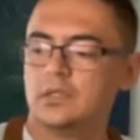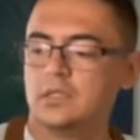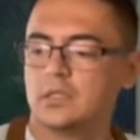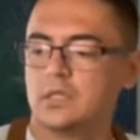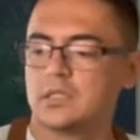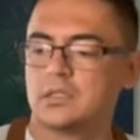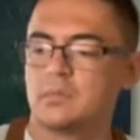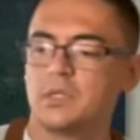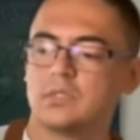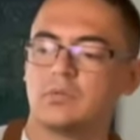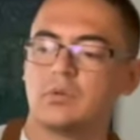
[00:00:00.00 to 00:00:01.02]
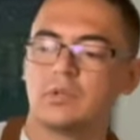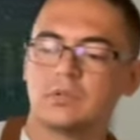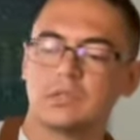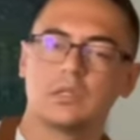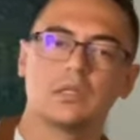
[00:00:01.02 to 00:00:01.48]
as I mentioned, we're
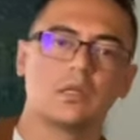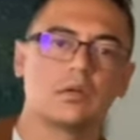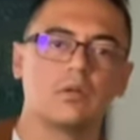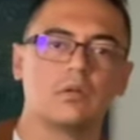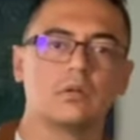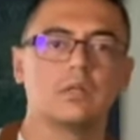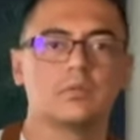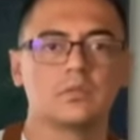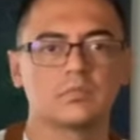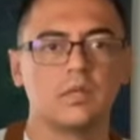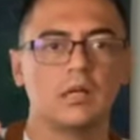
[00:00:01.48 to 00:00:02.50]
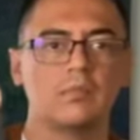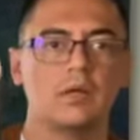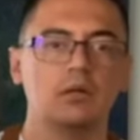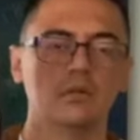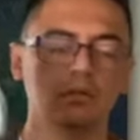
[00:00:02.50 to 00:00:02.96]
using Hornitos Black
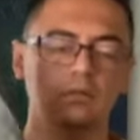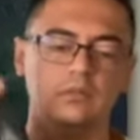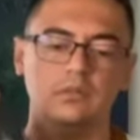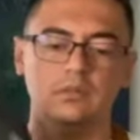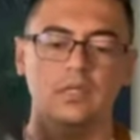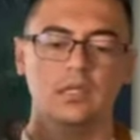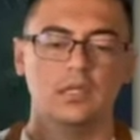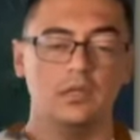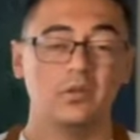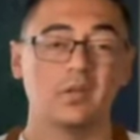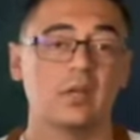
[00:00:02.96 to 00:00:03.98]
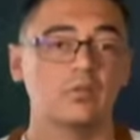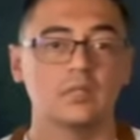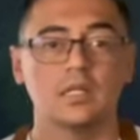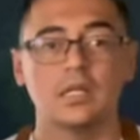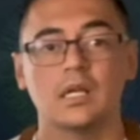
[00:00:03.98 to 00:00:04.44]
Barrel. You can use
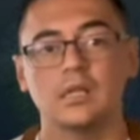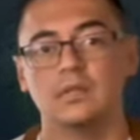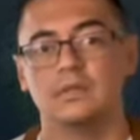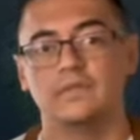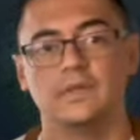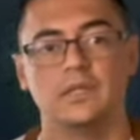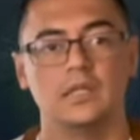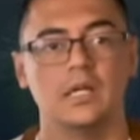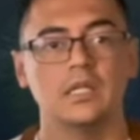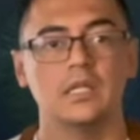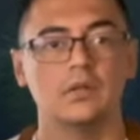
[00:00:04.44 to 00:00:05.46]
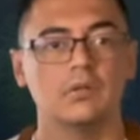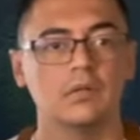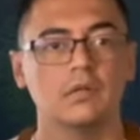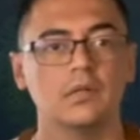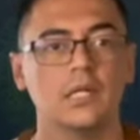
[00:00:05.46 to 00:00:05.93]
any kind of añejo that
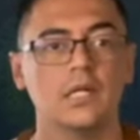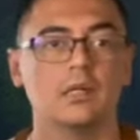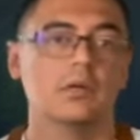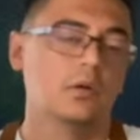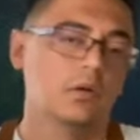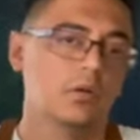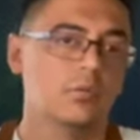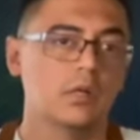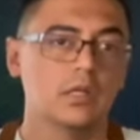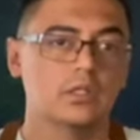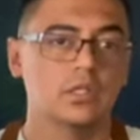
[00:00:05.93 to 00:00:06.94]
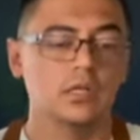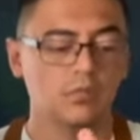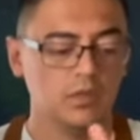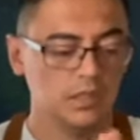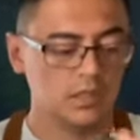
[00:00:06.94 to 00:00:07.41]
you like, or you want to try
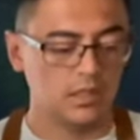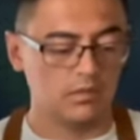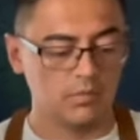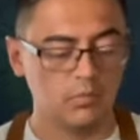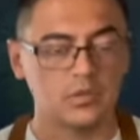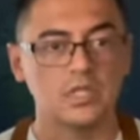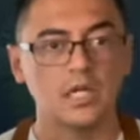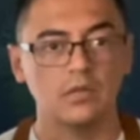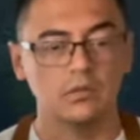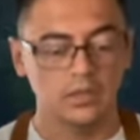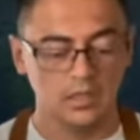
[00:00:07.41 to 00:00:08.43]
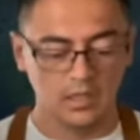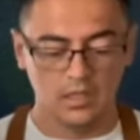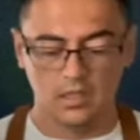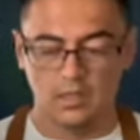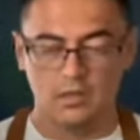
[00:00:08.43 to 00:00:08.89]
with reposado,
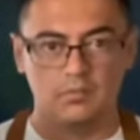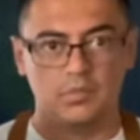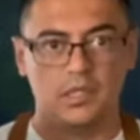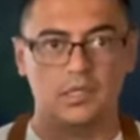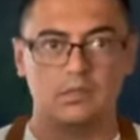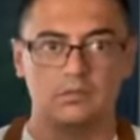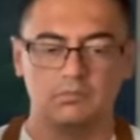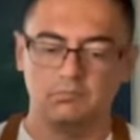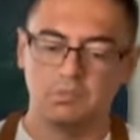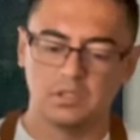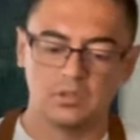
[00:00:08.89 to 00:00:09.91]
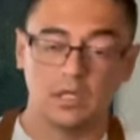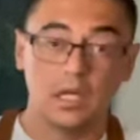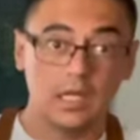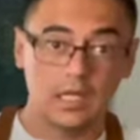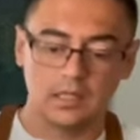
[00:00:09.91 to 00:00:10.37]
but personally
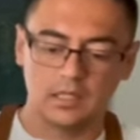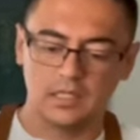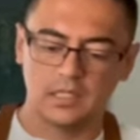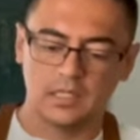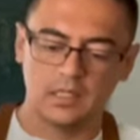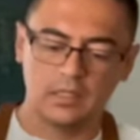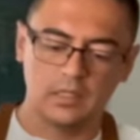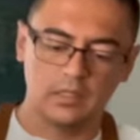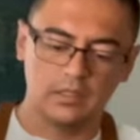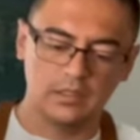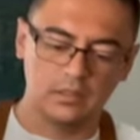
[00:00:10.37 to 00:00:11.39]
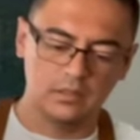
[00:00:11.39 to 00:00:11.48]
I like this guy a lot.